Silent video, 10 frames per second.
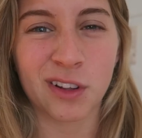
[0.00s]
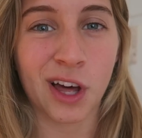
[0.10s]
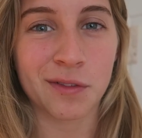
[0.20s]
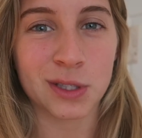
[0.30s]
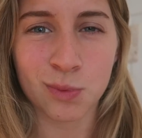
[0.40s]
A
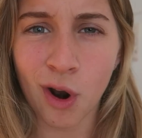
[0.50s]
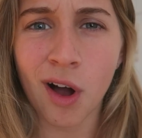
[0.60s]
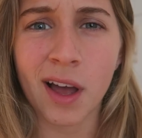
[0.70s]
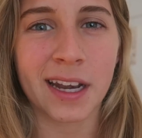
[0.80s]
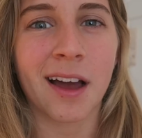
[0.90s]
lot of it's
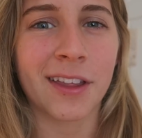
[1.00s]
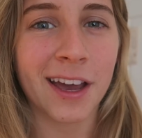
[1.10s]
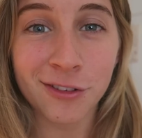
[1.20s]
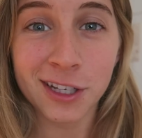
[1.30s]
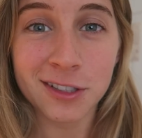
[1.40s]
raw and on the
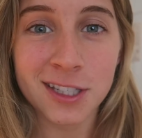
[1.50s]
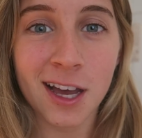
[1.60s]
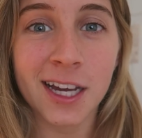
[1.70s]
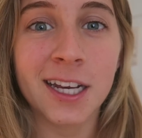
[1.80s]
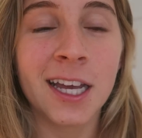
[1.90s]
healthier
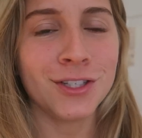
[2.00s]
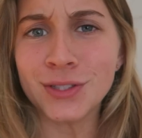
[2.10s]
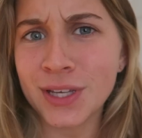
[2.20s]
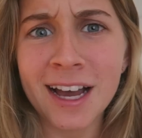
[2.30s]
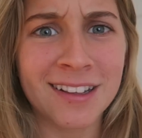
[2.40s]
side.
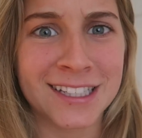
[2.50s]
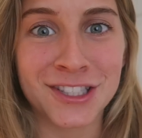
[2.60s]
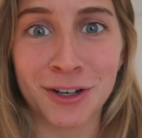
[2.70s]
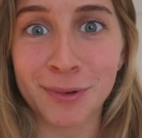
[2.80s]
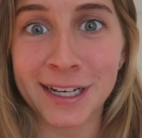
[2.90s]
So yeah,
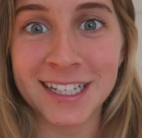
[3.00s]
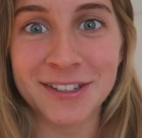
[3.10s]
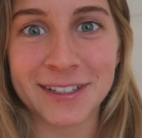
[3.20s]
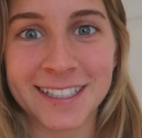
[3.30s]
let's jump right into